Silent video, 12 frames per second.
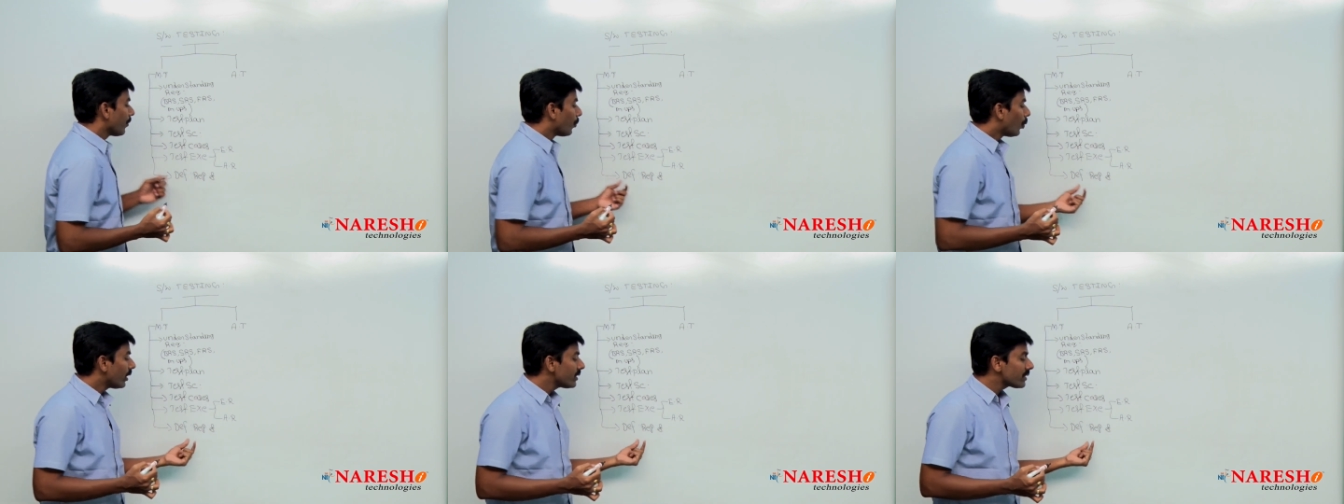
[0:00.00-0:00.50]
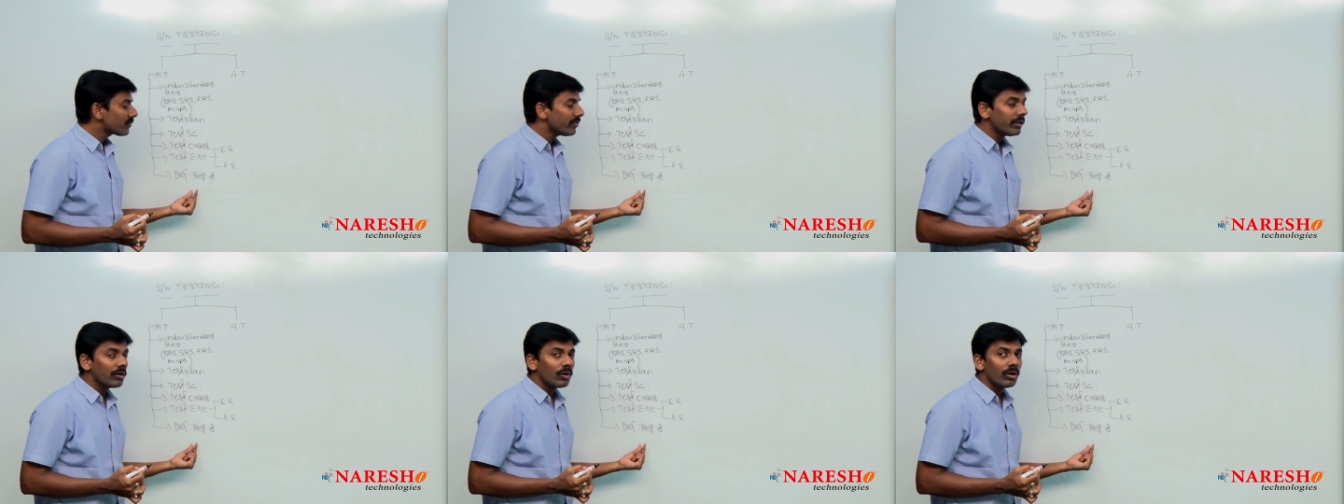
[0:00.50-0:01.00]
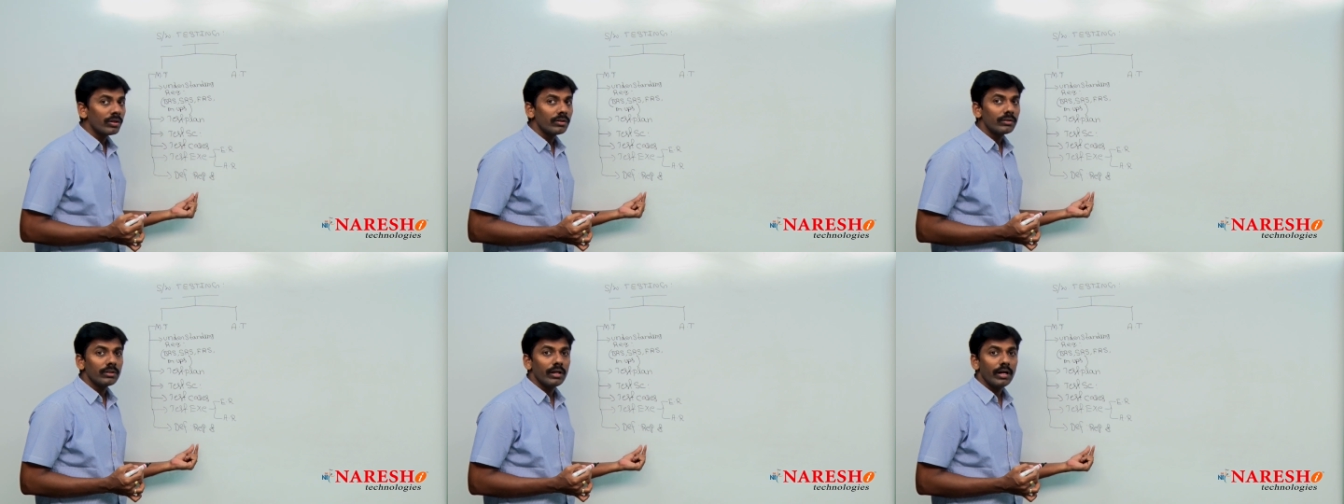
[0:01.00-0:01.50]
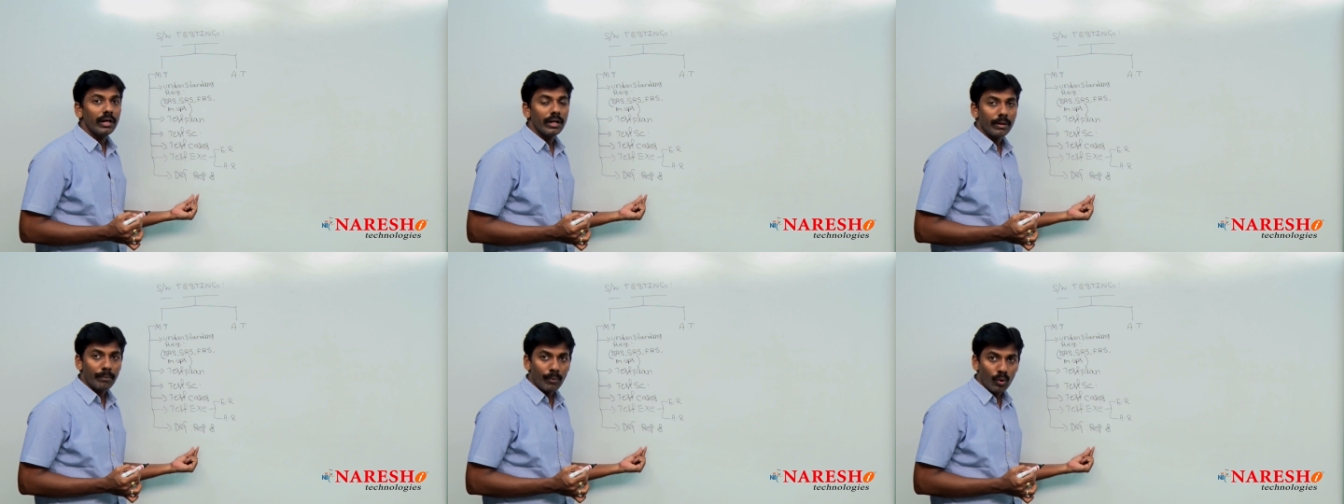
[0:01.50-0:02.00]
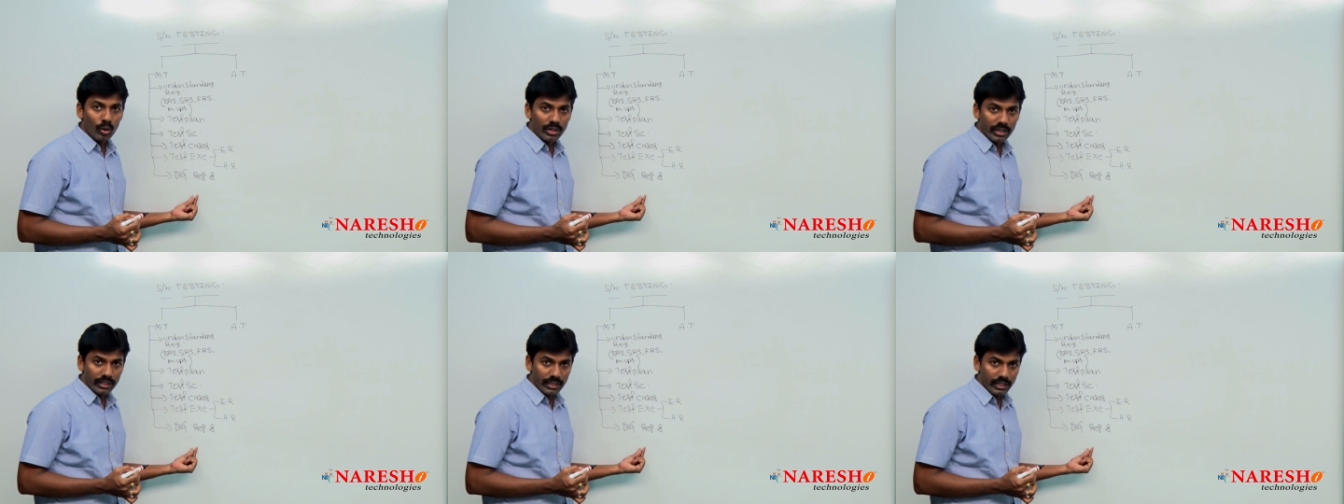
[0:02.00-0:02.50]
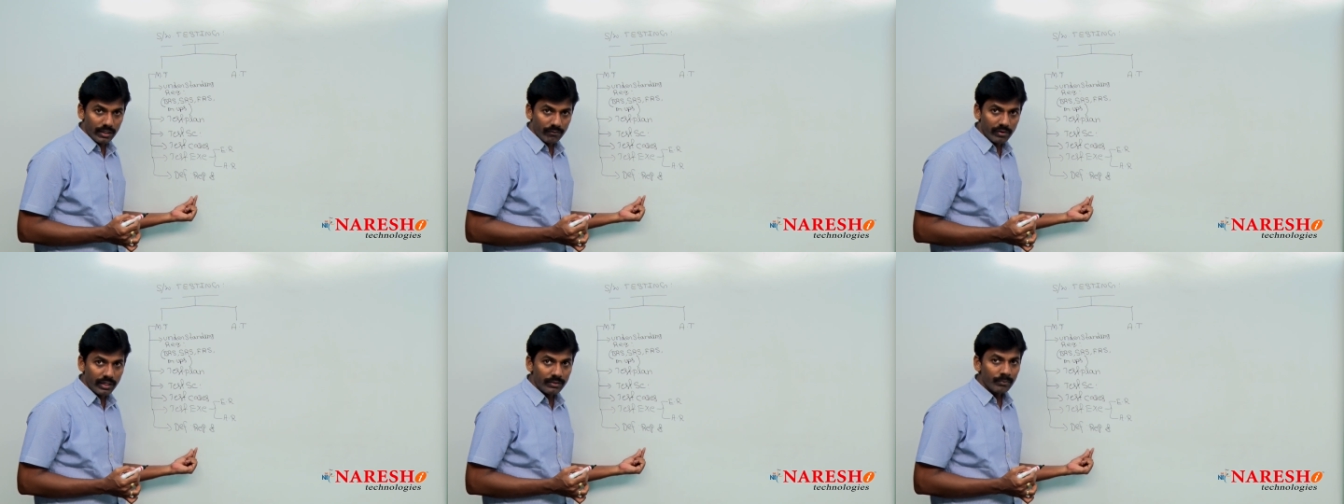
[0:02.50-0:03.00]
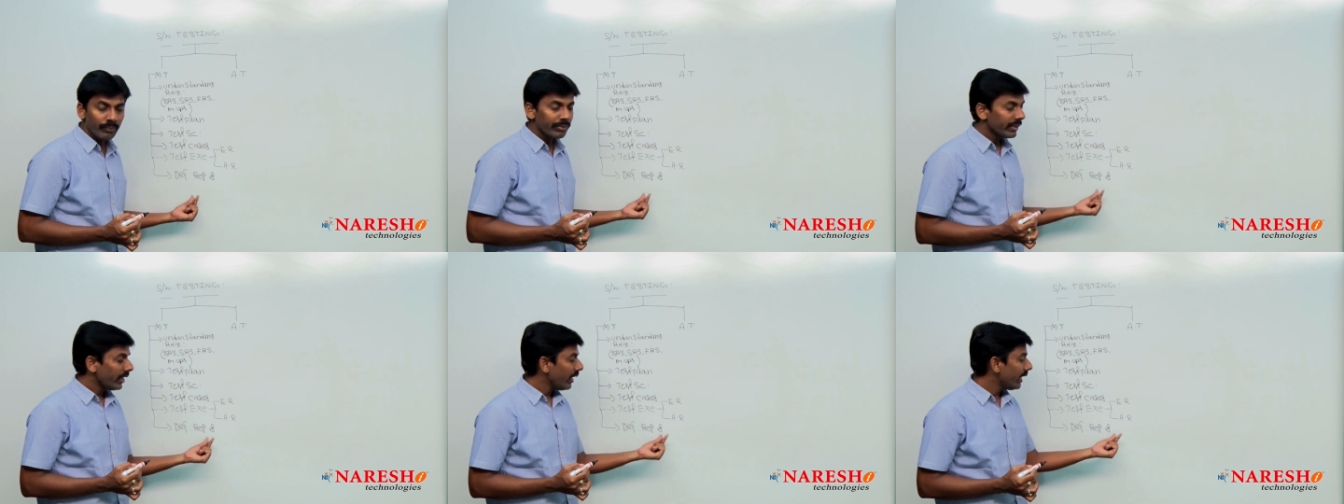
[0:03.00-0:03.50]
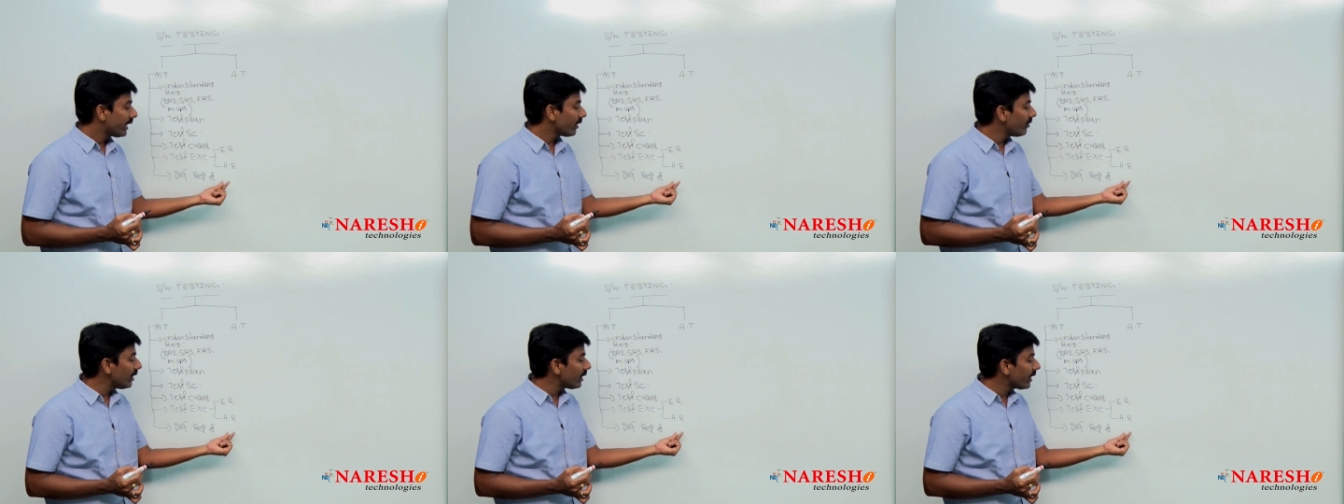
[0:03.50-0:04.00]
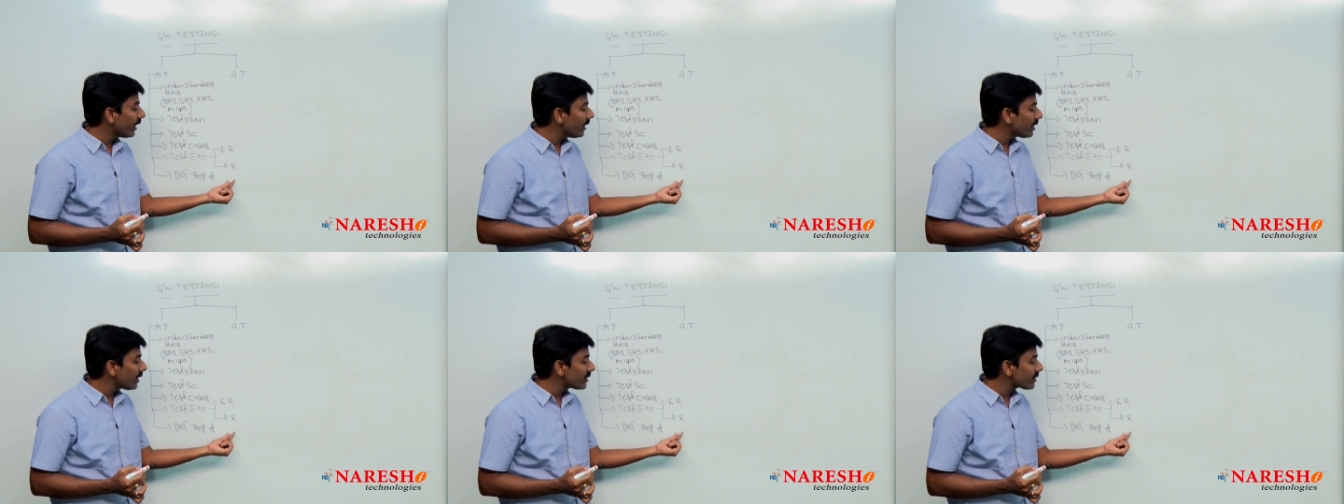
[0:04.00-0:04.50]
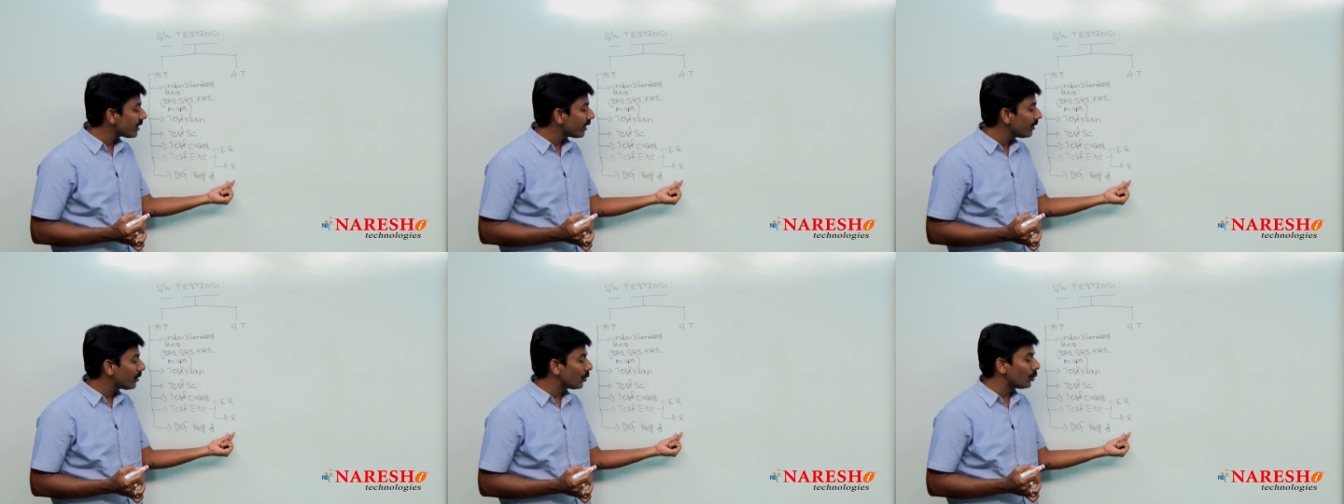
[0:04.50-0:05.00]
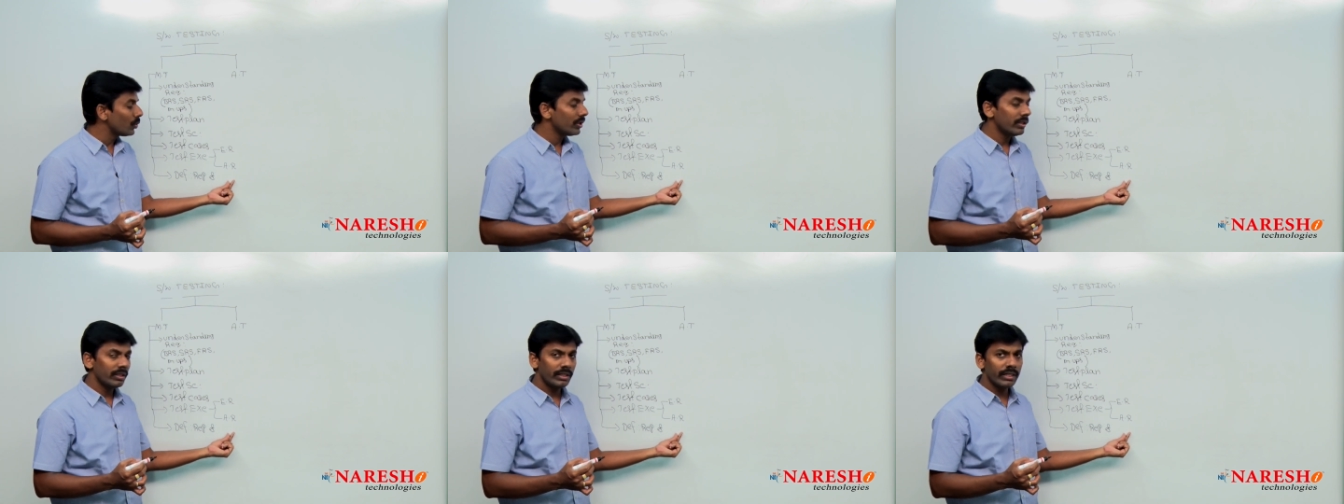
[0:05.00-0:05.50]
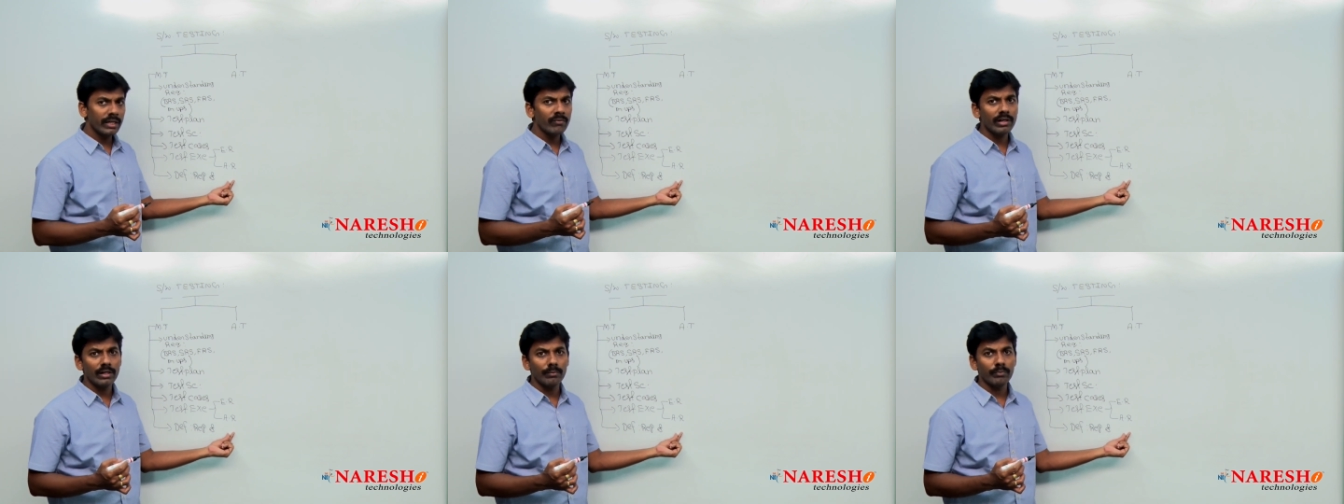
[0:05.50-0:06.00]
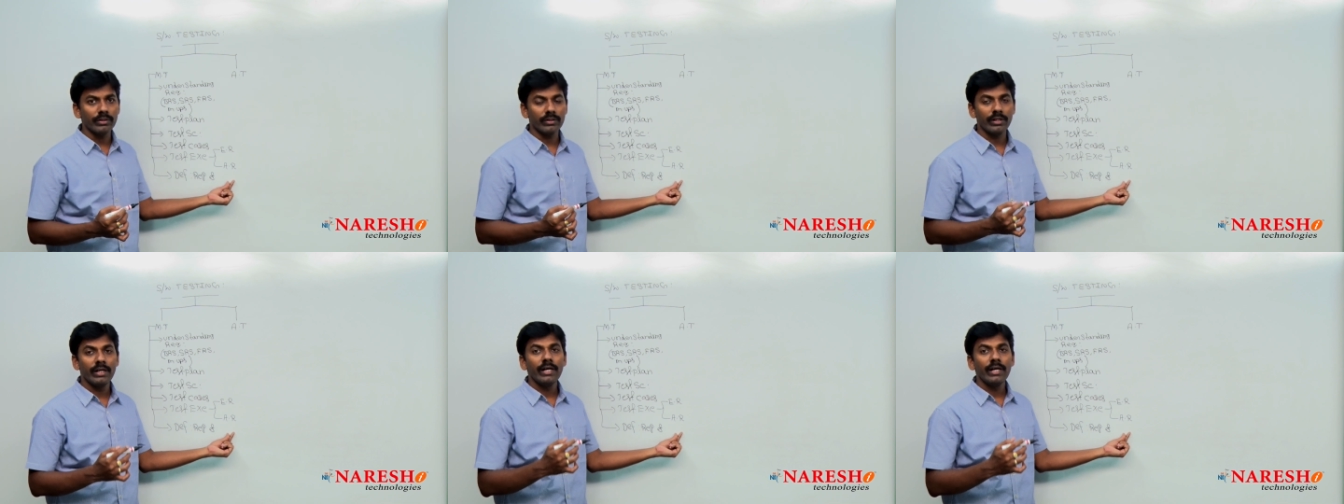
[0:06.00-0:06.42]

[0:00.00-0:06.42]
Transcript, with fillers: Once we got report and a defect, it will get assigned to developer.